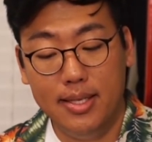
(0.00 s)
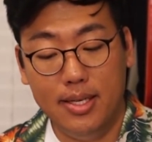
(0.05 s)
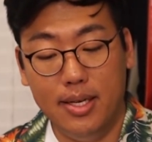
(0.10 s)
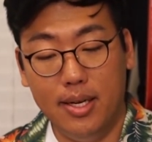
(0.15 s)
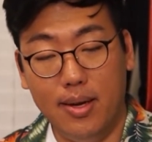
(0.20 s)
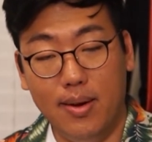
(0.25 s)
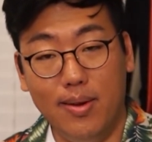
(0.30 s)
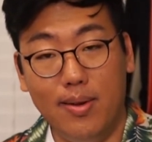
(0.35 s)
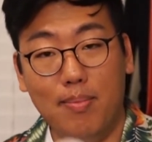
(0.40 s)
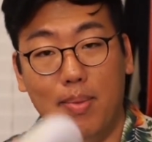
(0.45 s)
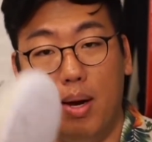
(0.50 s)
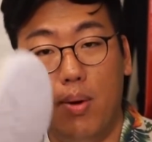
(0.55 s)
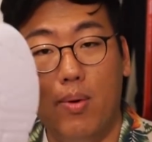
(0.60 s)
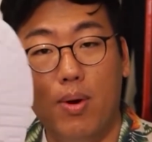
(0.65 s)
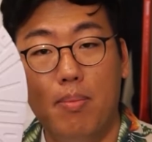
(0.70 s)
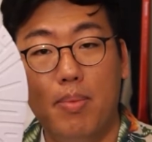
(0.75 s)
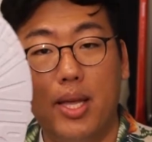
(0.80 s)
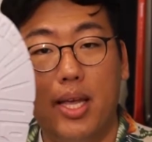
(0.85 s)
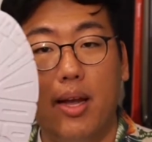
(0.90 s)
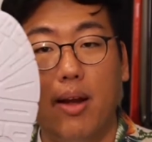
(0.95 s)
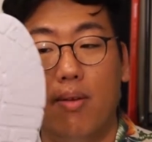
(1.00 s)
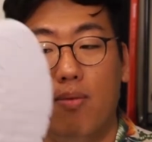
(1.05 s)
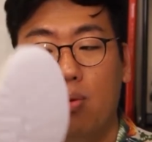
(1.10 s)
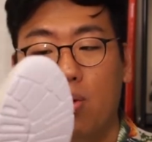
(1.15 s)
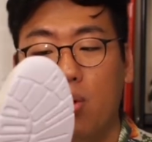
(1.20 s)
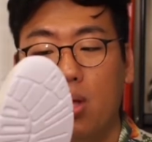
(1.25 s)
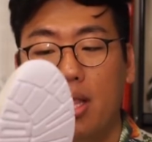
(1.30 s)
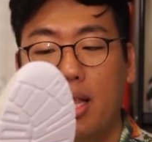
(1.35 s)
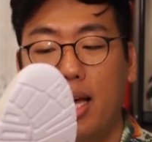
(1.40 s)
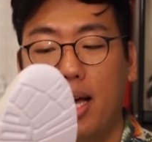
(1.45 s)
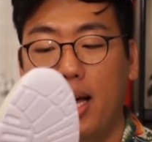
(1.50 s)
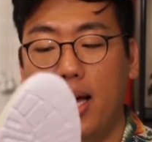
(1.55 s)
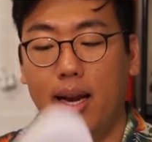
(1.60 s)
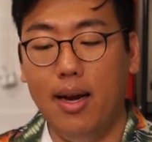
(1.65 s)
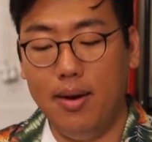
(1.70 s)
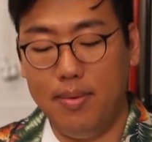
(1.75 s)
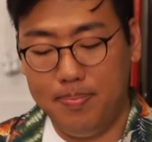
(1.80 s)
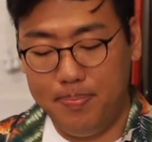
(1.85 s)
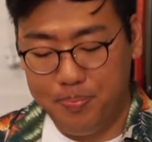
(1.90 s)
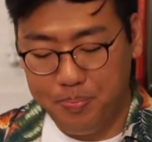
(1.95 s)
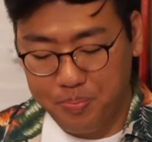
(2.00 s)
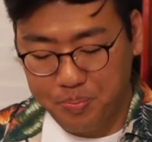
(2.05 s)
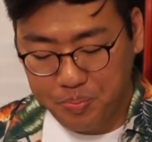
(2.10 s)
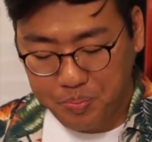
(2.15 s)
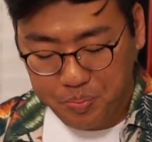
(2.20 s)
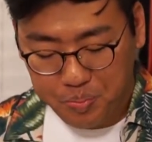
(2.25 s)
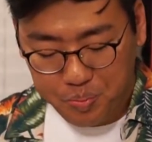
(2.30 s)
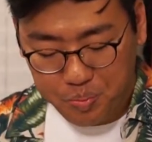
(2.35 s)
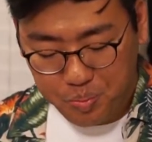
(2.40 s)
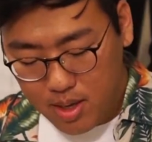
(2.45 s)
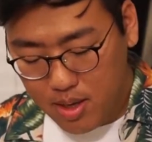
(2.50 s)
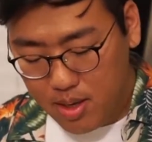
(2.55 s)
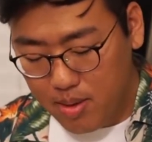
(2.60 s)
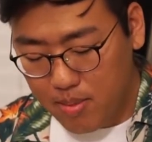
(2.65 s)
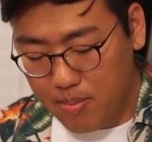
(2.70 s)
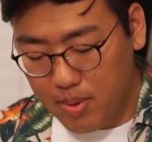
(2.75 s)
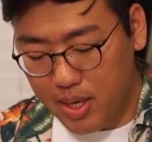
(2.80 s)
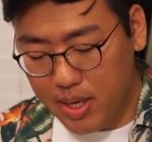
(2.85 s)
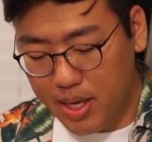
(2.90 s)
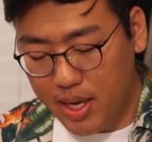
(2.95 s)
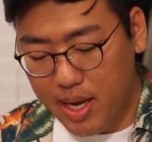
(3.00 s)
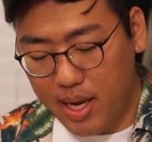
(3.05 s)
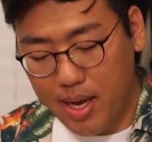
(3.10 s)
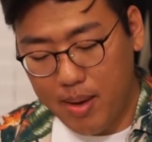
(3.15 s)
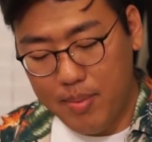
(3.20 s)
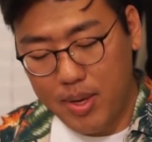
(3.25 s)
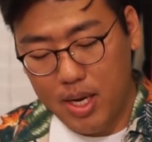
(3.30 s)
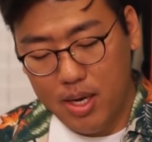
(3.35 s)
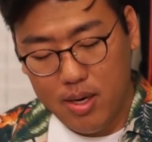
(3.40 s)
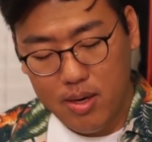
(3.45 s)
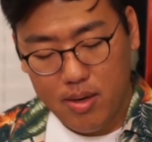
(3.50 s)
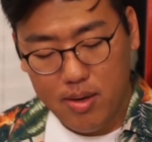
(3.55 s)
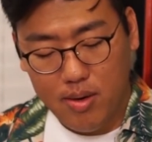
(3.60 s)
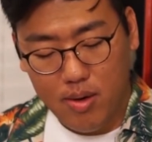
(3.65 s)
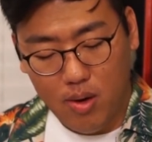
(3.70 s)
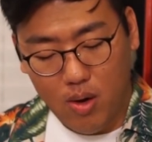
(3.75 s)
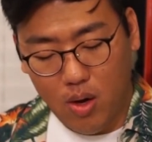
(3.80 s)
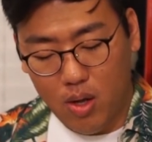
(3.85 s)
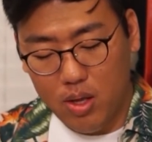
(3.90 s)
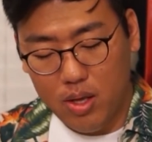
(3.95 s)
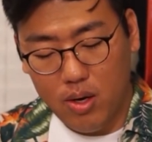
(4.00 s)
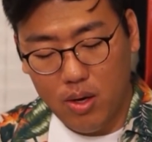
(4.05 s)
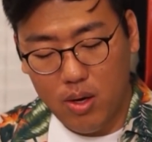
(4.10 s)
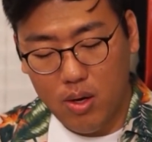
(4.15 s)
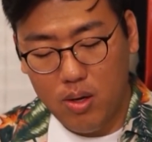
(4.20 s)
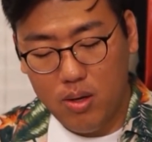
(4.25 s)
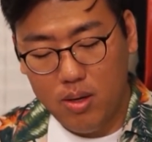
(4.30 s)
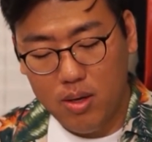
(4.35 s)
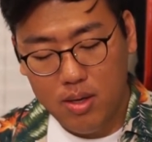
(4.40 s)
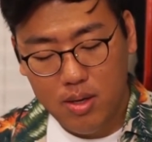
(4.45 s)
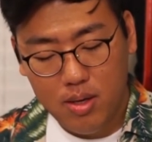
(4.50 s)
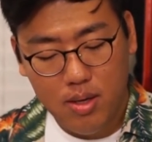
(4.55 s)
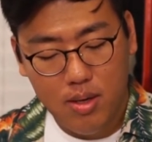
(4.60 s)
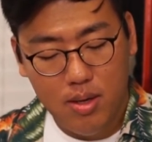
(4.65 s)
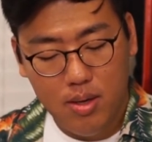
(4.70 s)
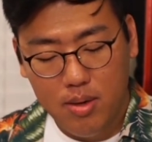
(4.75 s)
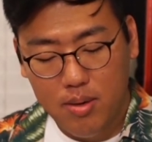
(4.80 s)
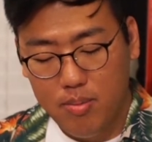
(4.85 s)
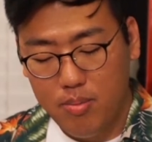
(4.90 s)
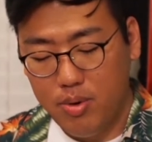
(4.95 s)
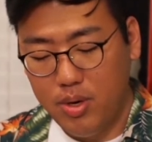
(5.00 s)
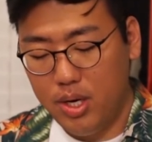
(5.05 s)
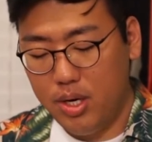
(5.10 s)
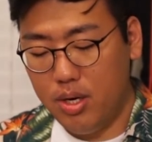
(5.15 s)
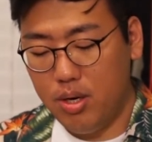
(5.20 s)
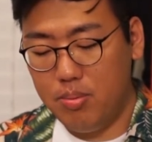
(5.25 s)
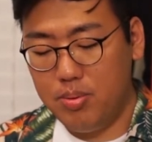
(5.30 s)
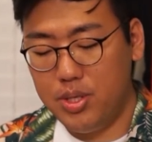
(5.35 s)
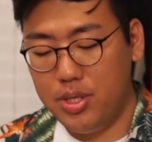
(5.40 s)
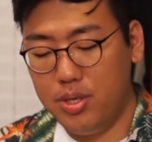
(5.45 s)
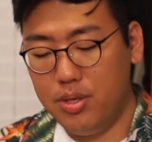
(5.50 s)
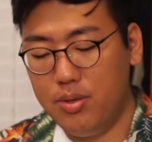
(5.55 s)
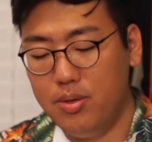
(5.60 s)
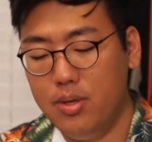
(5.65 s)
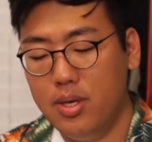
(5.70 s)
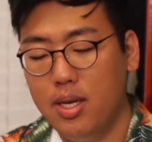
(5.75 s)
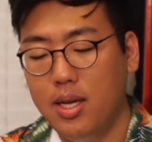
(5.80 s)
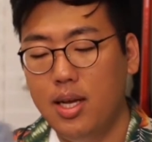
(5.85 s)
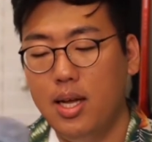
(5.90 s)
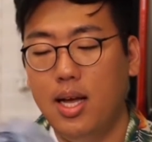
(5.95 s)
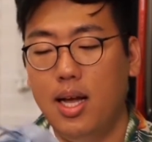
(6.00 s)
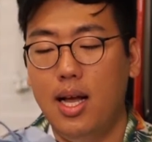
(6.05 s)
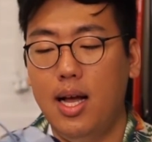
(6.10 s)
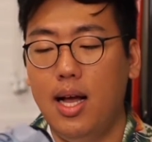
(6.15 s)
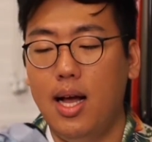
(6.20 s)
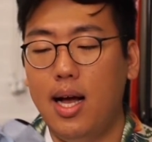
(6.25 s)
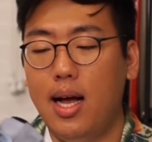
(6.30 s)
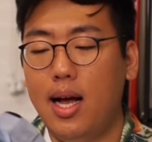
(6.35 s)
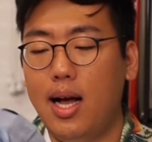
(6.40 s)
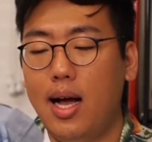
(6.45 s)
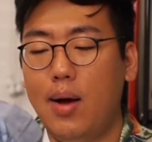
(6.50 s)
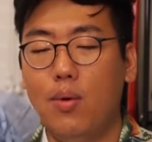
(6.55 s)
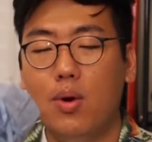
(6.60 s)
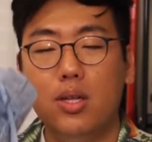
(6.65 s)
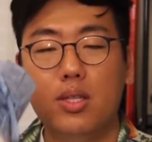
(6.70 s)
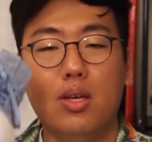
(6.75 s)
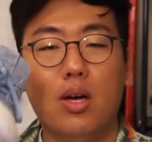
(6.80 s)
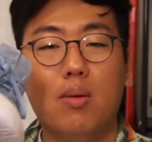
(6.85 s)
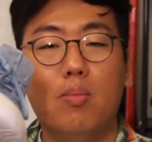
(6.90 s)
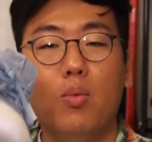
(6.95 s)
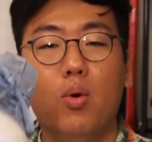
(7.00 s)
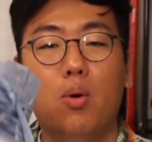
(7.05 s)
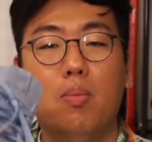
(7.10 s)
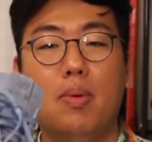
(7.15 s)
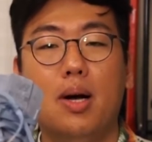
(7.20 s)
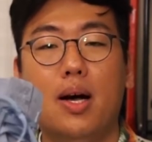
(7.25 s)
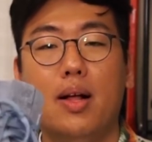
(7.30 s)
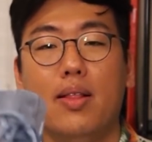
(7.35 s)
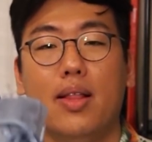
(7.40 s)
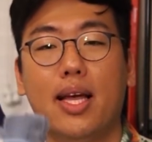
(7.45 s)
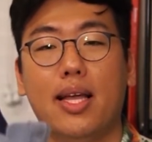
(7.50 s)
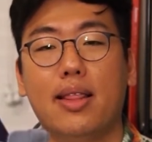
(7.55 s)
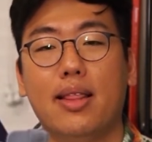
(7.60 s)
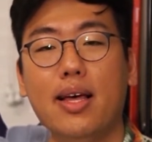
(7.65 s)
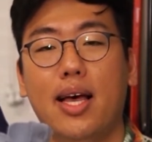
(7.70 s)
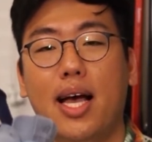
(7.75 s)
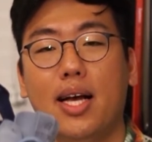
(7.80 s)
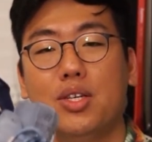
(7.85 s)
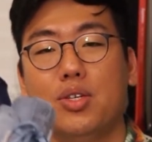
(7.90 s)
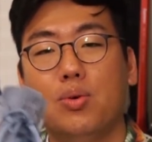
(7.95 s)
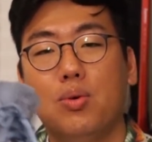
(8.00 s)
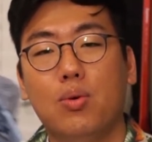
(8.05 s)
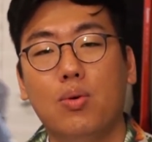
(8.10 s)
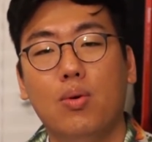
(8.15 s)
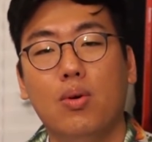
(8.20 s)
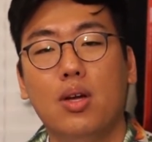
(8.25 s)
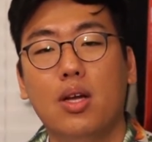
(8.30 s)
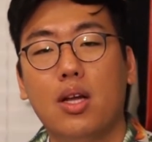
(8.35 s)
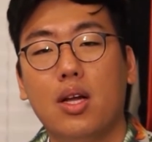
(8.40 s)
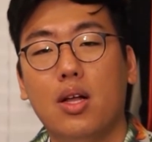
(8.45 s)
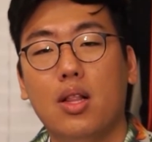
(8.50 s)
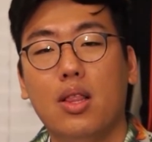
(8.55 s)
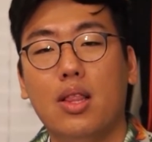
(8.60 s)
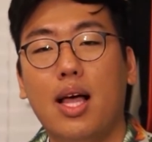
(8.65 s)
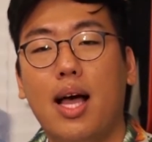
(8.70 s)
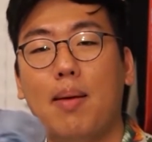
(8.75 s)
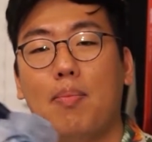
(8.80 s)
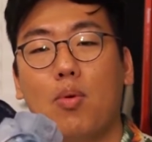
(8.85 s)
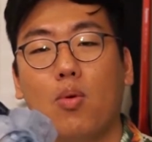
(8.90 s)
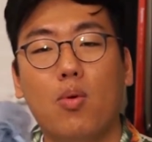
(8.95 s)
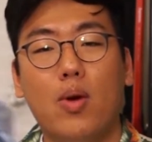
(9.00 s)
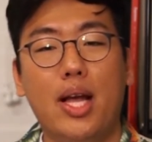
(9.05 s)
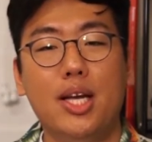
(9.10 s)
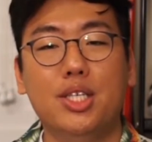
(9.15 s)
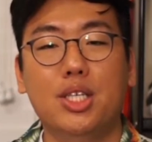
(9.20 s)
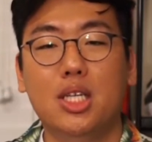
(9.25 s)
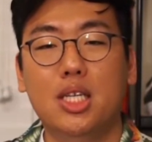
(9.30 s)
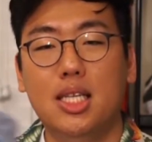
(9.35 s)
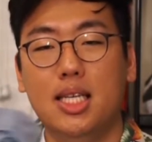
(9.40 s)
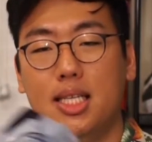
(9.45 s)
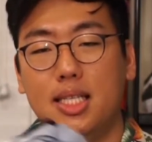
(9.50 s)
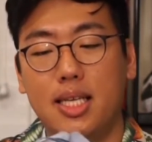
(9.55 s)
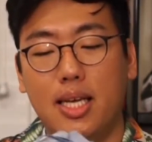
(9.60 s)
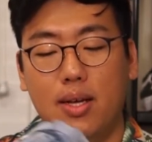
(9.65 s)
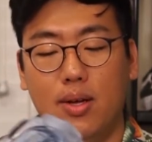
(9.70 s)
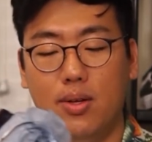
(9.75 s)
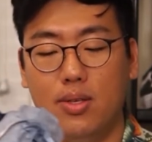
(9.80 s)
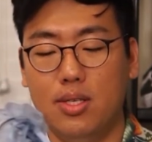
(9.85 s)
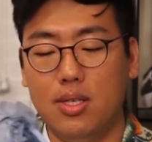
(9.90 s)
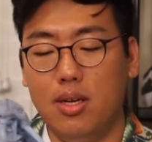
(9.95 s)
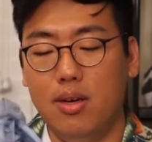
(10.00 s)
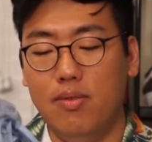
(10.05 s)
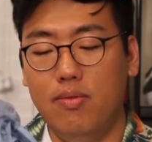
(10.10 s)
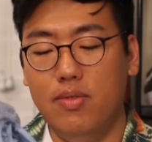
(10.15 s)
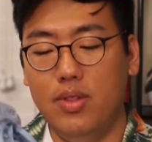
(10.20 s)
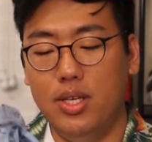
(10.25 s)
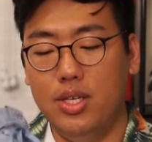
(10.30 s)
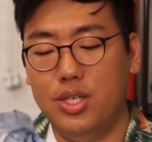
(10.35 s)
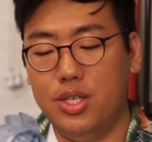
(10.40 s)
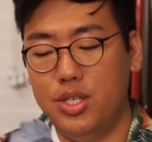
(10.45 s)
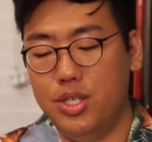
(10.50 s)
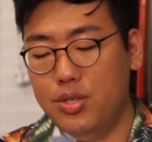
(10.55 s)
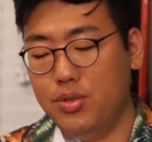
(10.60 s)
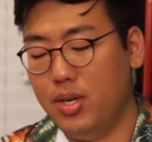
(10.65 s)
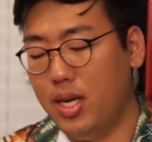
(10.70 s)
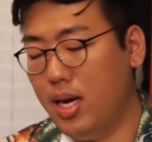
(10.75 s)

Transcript: you know, you might want to be careful with that. But yeah, I mean, all in all, pretty dope shoe. I want to talk more about like the actual collaboration details of this shoe